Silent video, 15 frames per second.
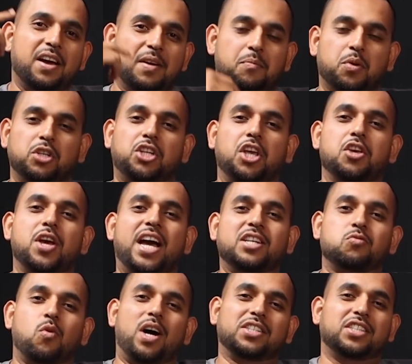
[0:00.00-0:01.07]
Appreciate you
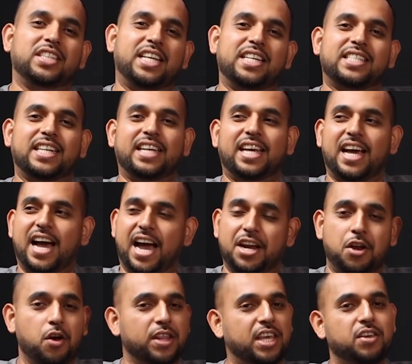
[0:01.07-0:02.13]
guys watching this.
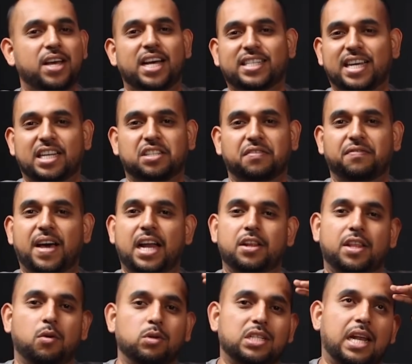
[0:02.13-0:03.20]
I know that you guys got some
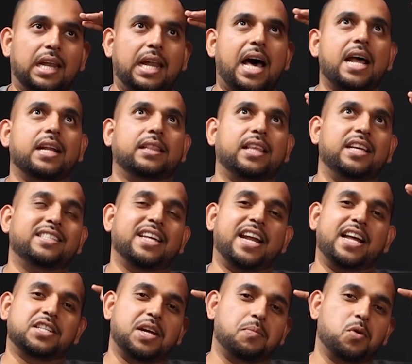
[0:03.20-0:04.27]
value. There was a lot of things
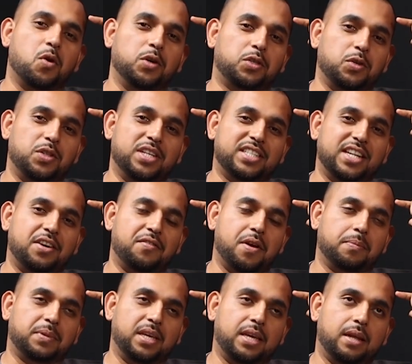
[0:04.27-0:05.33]
that as I'm going through this
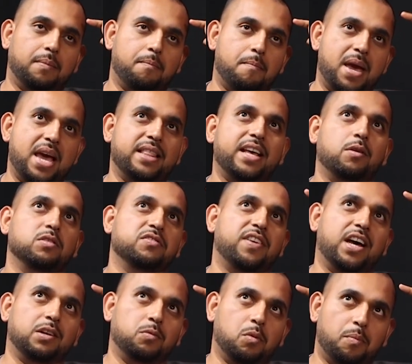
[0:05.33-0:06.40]
interview, I'm thinking, man, that was
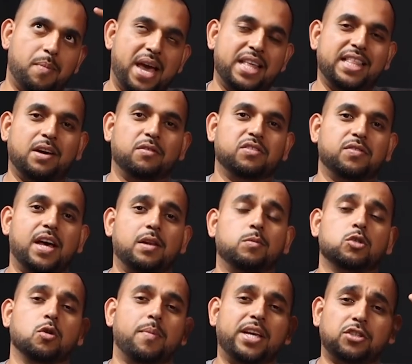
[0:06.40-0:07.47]
valuable. Man, that was
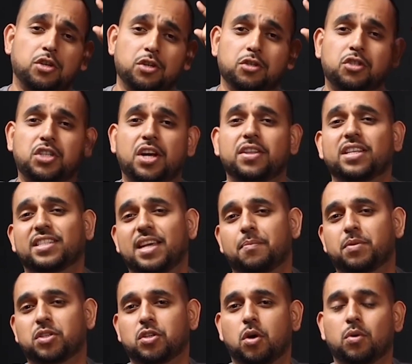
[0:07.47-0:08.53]
valuable. So make sure you share this
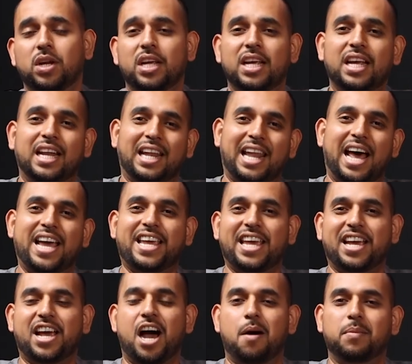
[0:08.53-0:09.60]
episode,
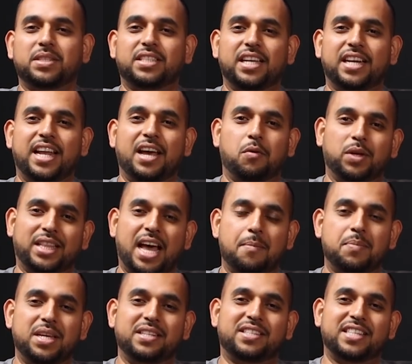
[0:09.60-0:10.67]
like it, comment it. And with
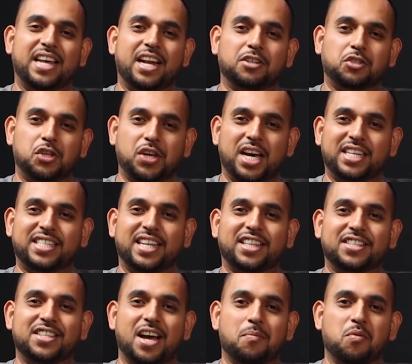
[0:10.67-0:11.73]
that being said, I'll see you guys at
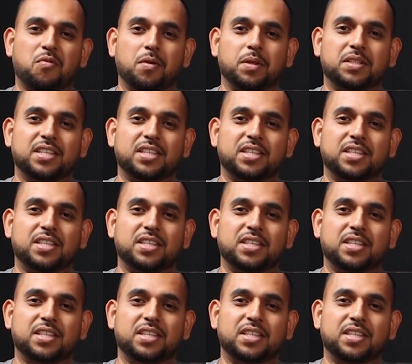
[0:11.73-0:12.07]
the top or from the